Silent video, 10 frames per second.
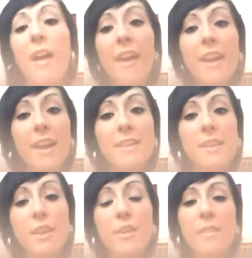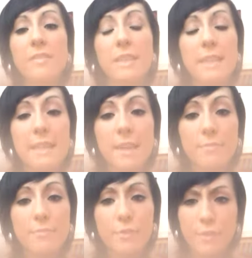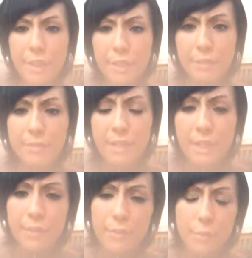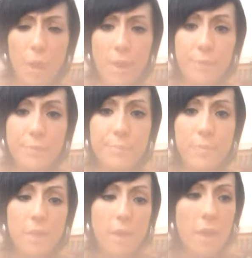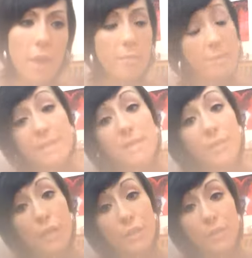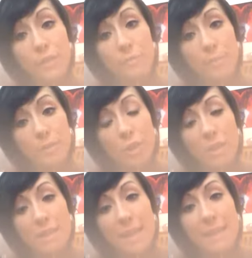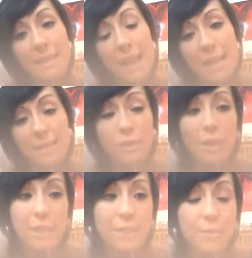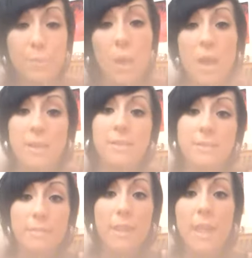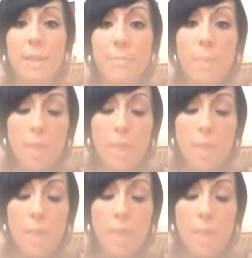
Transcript: Hi guys, I know I haven't done a review and video for a while. I've had stuff going on, I've been on holiday and college and work and stuff like that.